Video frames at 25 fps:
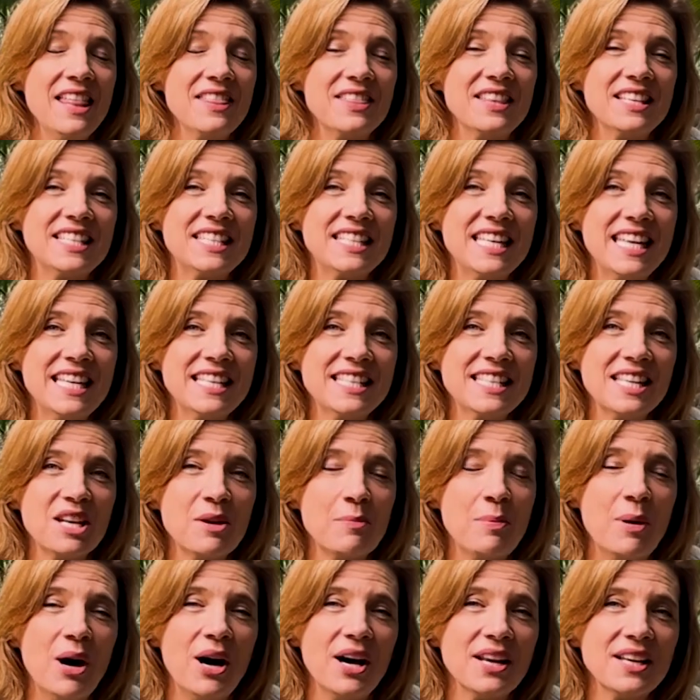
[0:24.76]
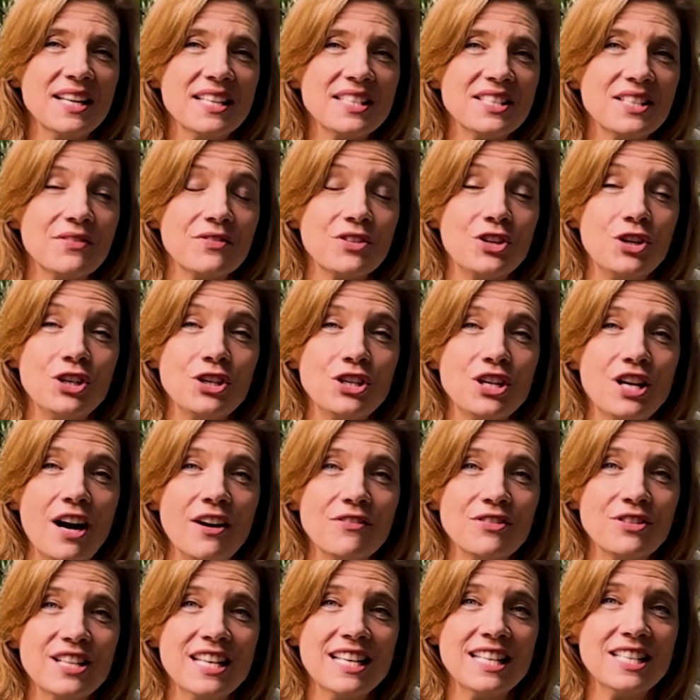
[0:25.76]
the season upon us of good
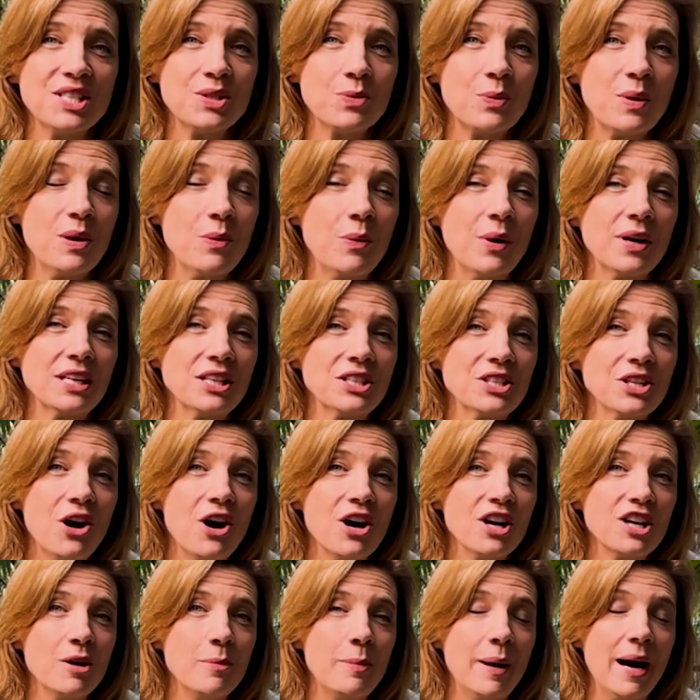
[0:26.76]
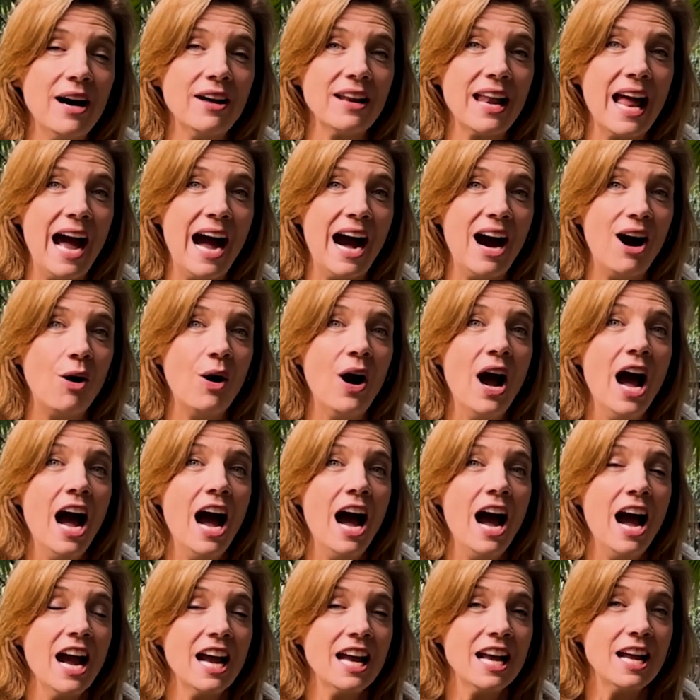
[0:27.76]
governance, we want to talk about how
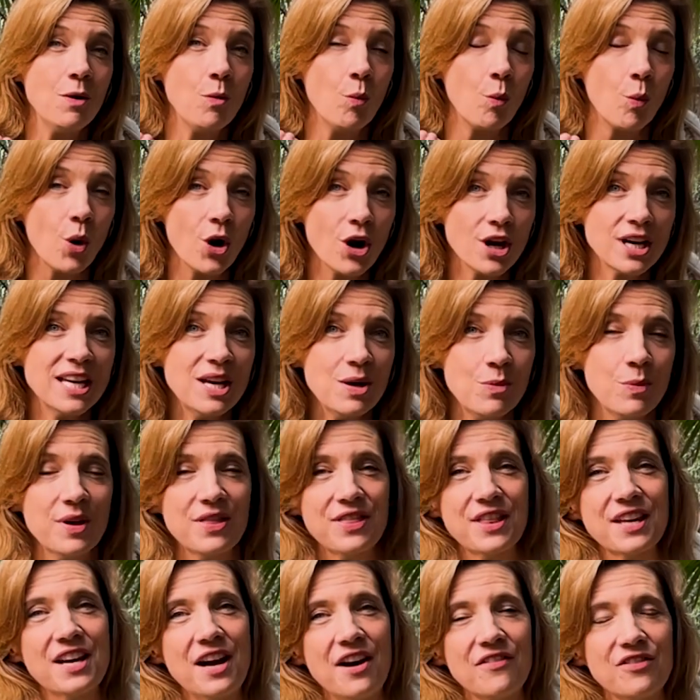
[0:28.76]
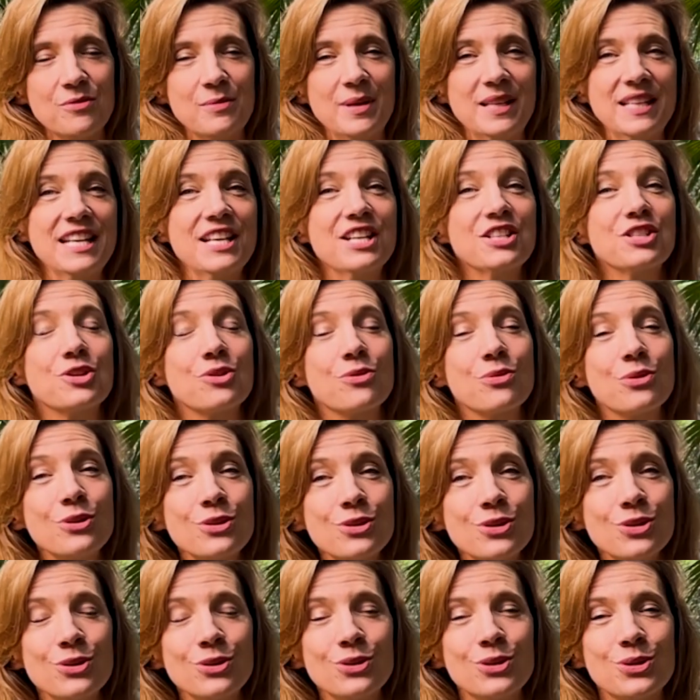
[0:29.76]
working with the government is
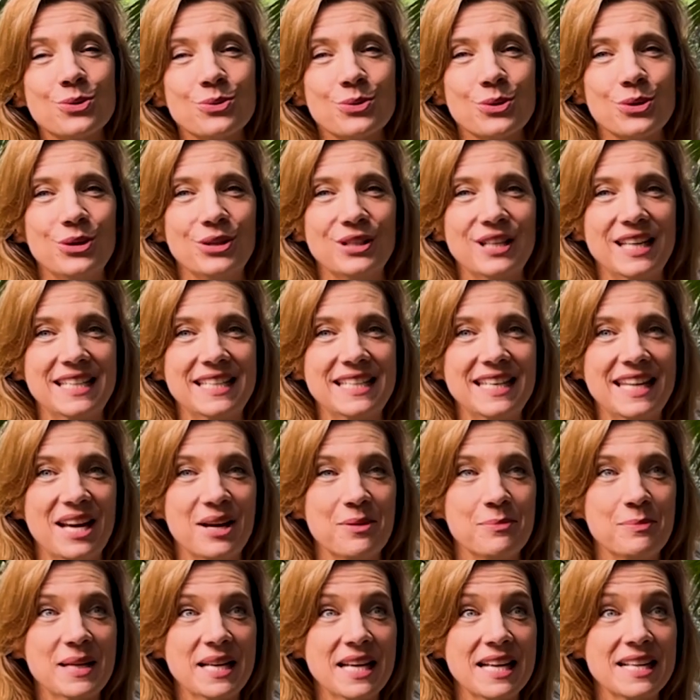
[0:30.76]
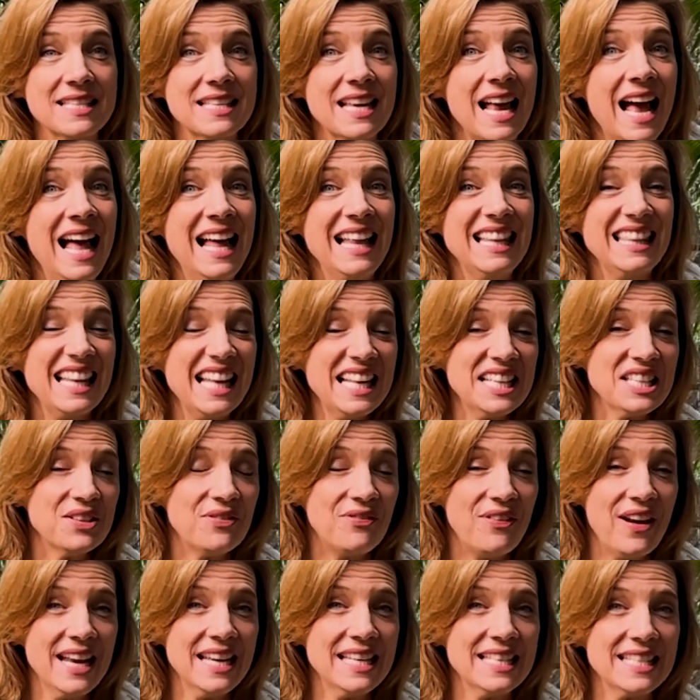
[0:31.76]
crucial to rural India because let's
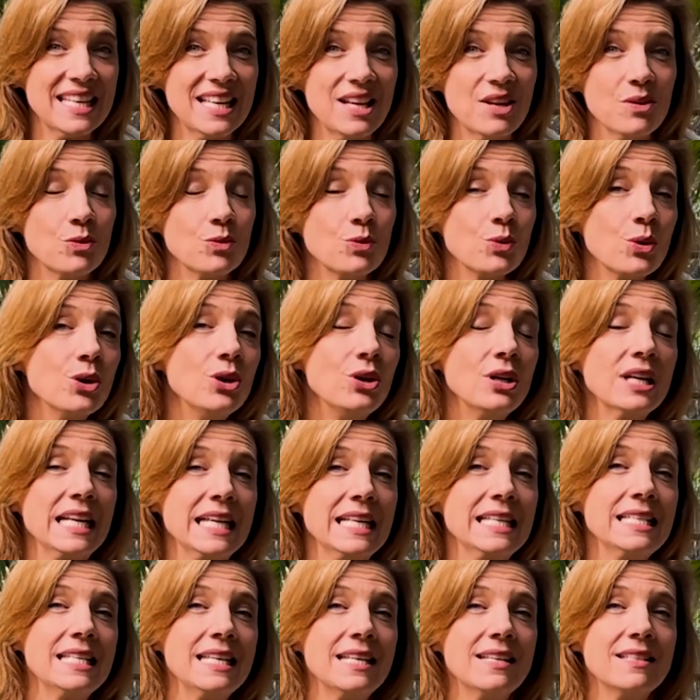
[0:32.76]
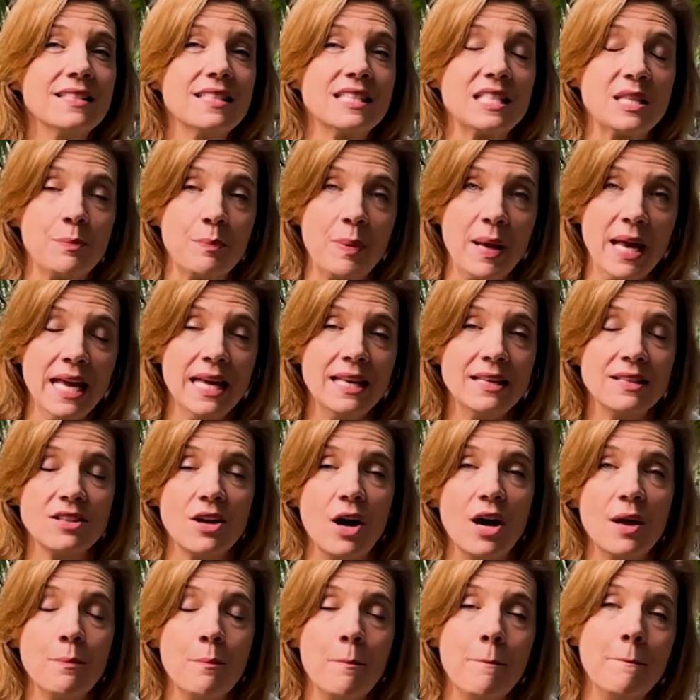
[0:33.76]
face it, rural Indians depend
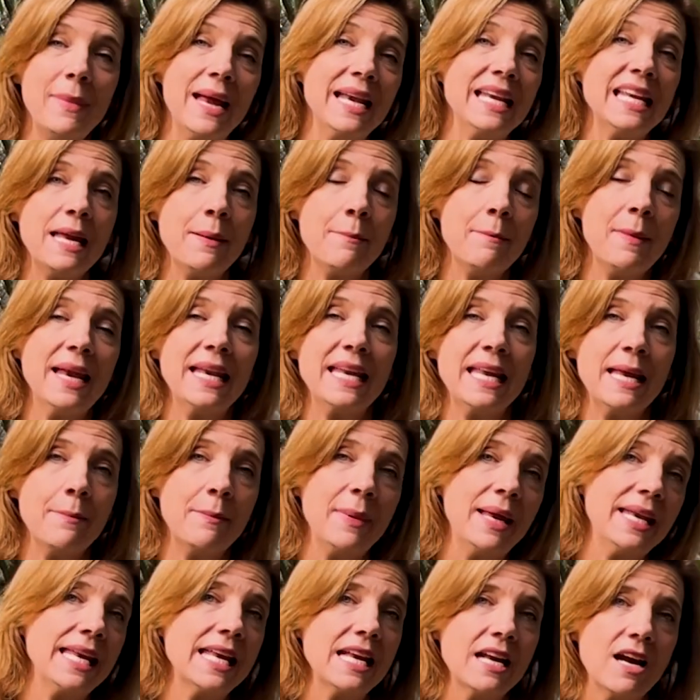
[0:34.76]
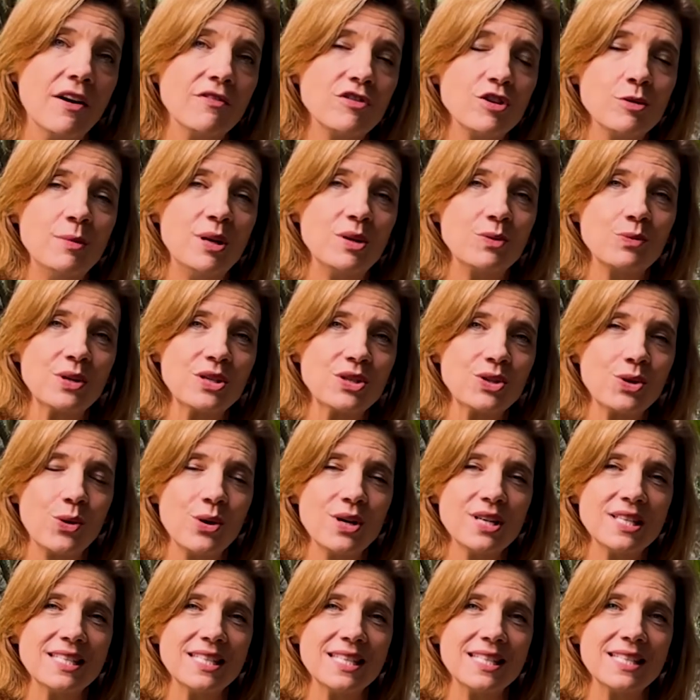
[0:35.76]
on many government
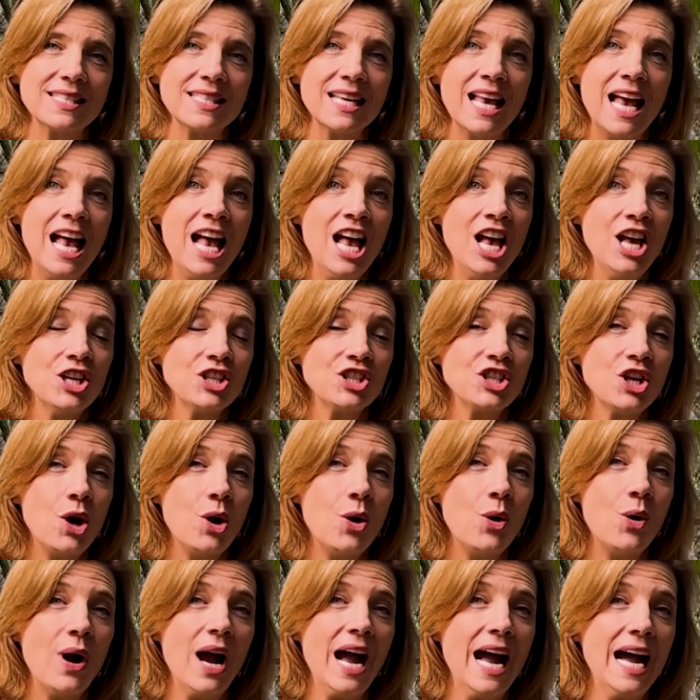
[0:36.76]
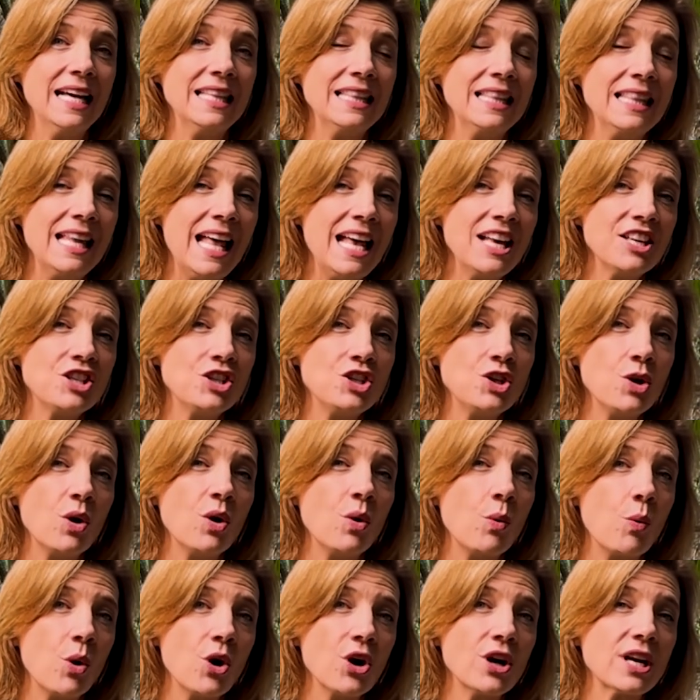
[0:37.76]
resources. So unless
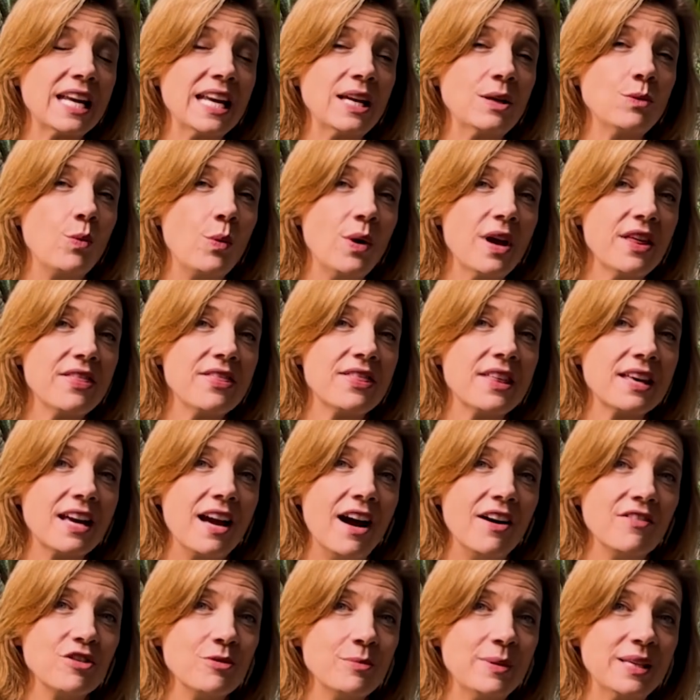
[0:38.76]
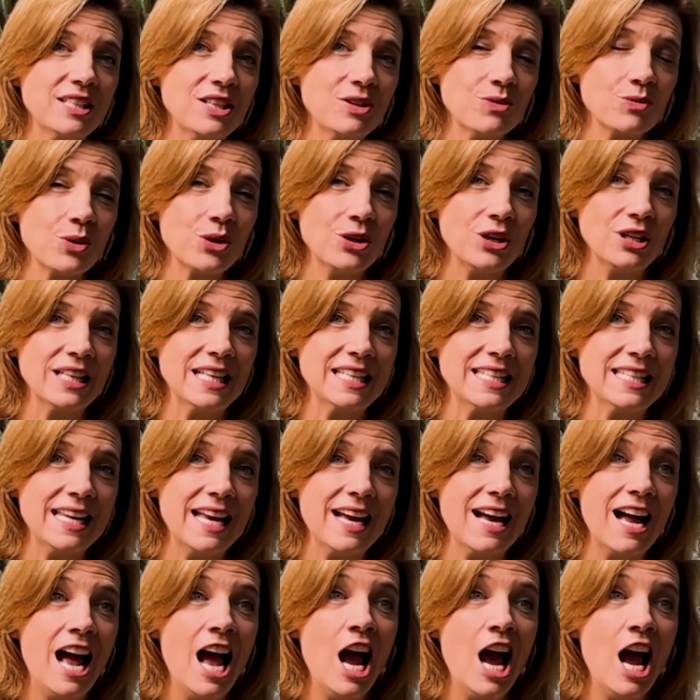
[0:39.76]
you're working with the government in rural India,